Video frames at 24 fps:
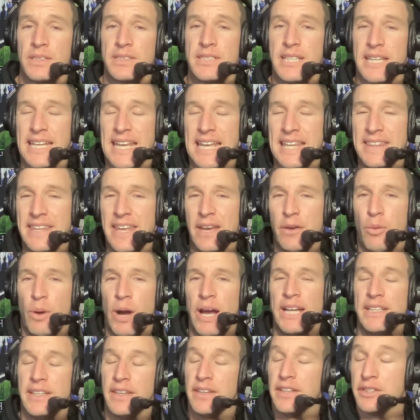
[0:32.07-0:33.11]
to get their
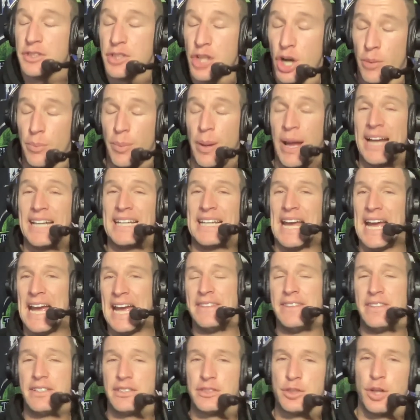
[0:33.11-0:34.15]
way into the top 8 and the